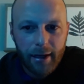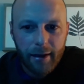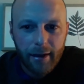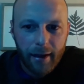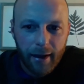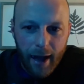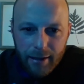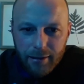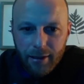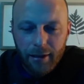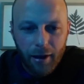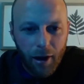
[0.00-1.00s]
And he has
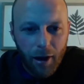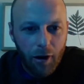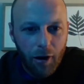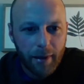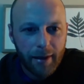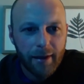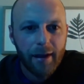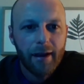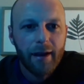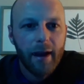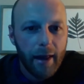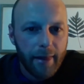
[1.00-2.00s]
a Hartman,
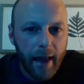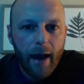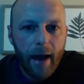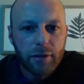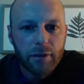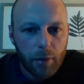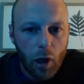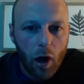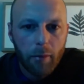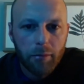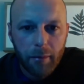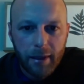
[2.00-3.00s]
and they have some
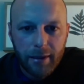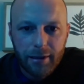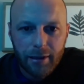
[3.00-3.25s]
complements.